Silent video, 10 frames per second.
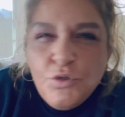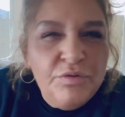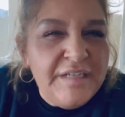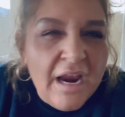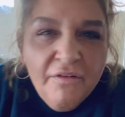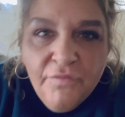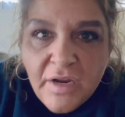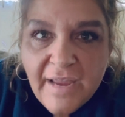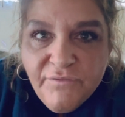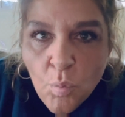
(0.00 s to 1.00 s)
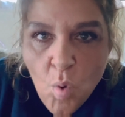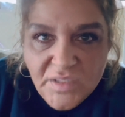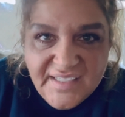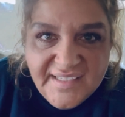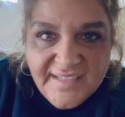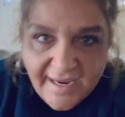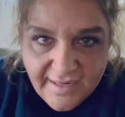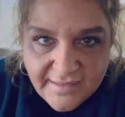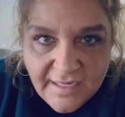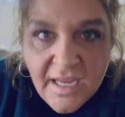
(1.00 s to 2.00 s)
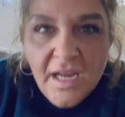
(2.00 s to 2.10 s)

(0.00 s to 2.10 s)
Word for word: you dare forget for 1 second